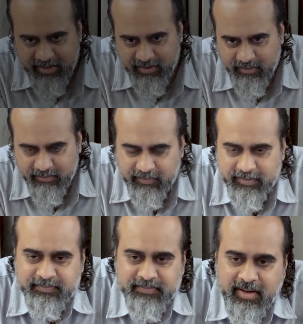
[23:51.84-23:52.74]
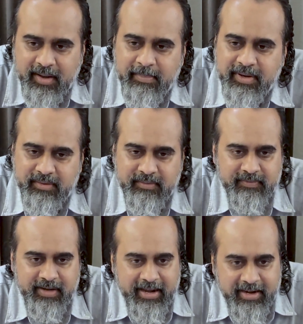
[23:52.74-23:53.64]
sake of a bit of
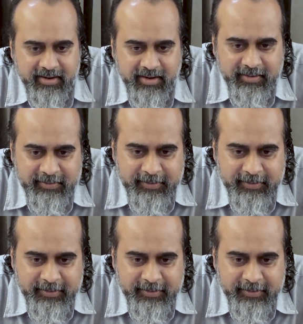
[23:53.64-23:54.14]
clarity.